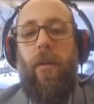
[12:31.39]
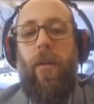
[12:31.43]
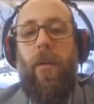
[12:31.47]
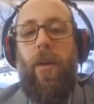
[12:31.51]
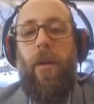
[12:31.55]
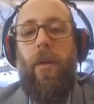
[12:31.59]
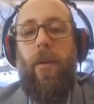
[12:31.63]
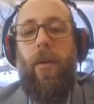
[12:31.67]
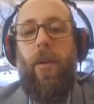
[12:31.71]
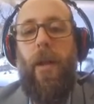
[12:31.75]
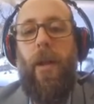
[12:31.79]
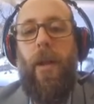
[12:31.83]

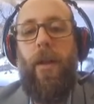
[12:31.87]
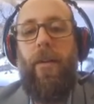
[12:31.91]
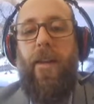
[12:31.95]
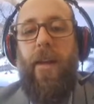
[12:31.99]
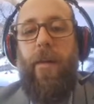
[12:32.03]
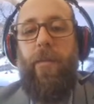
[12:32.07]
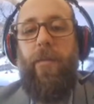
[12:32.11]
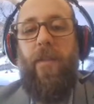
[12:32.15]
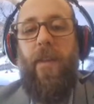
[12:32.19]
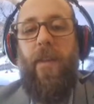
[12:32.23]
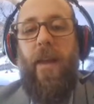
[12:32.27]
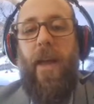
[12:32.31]
You know, a lot of
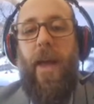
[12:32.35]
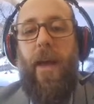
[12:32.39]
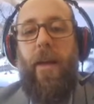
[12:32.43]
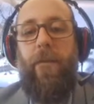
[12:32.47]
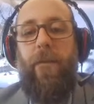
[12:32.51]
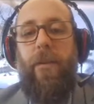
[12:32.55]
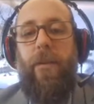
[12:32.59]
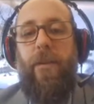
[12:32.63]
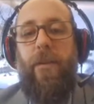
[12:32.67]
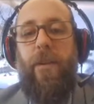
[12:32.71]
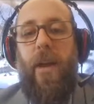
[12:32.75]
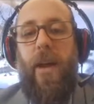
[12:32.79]
times they
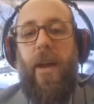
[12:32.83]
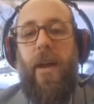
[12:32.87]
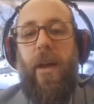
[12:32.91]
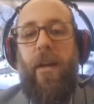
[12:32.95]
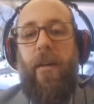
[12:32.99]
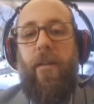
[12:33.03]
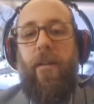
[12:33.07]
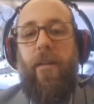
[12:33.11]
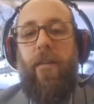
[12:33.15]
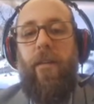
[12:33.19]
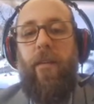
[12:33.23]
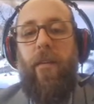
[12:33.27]

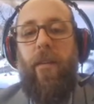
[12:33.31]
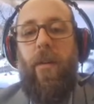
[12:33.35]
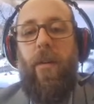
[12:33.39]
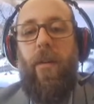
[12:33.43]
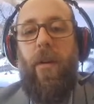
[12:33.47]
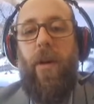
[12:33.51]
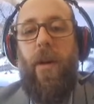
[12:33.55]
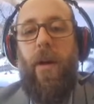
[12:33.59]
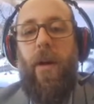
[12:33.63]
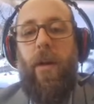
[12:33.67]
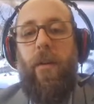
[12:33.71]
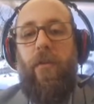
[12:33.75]
advertise uh,